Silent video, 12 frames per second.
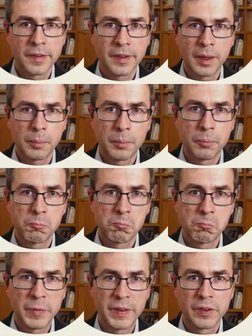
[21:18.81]

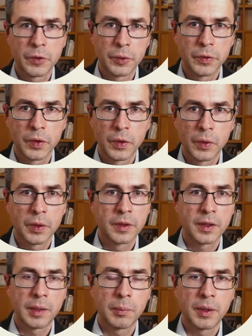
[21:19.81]
Sum is so-so.
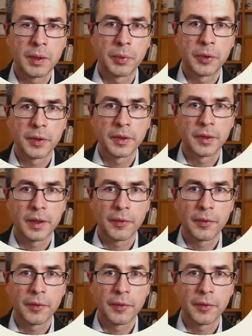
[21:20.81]
It can be important.